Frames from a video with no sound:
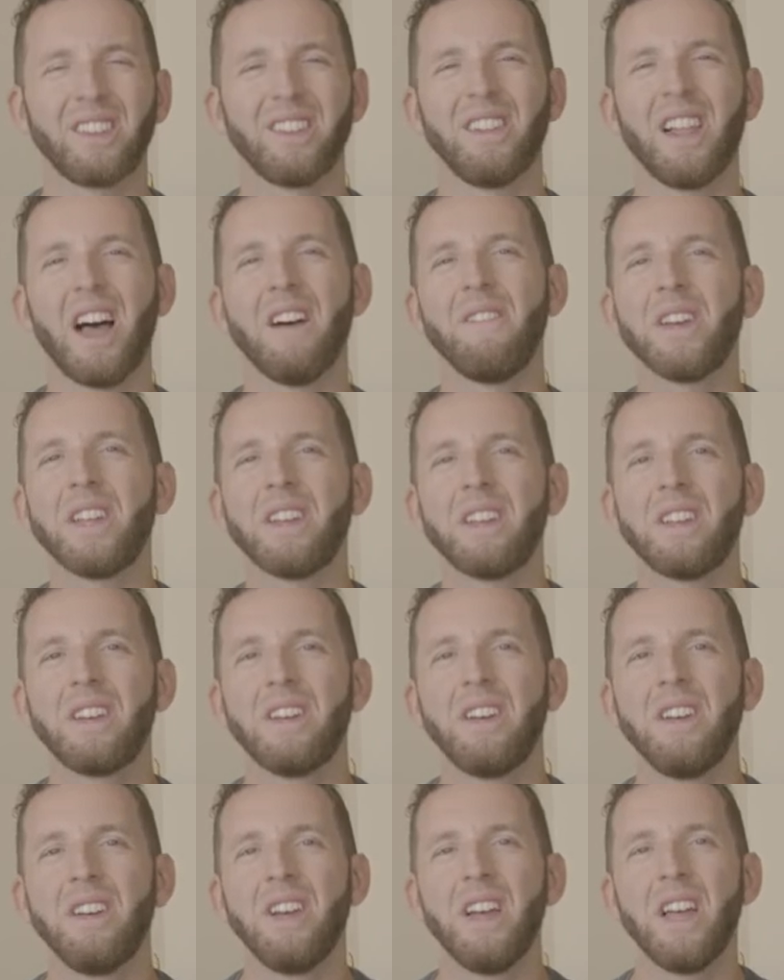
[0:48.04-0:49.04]
11,
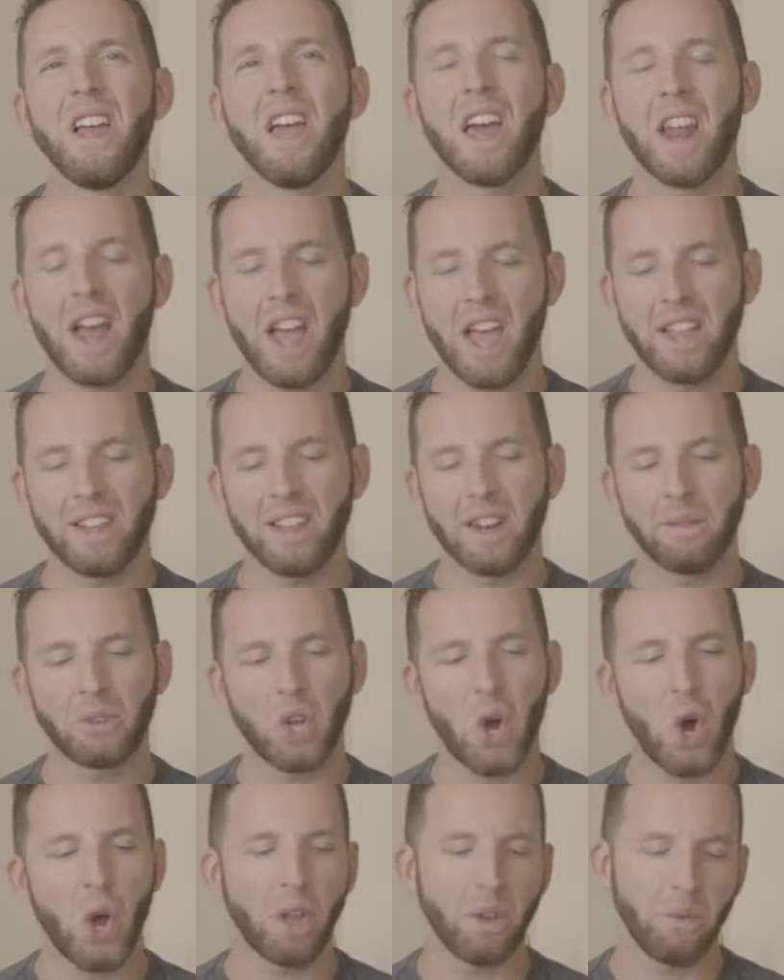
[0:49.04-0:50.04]
and I ended up
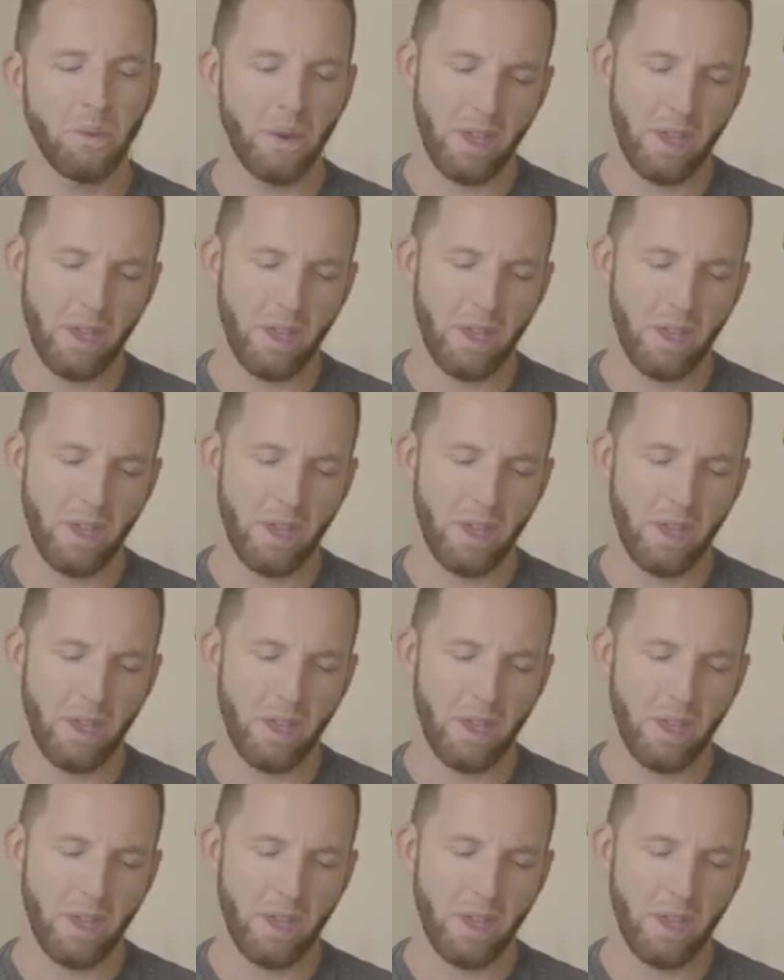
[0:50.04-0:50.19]
going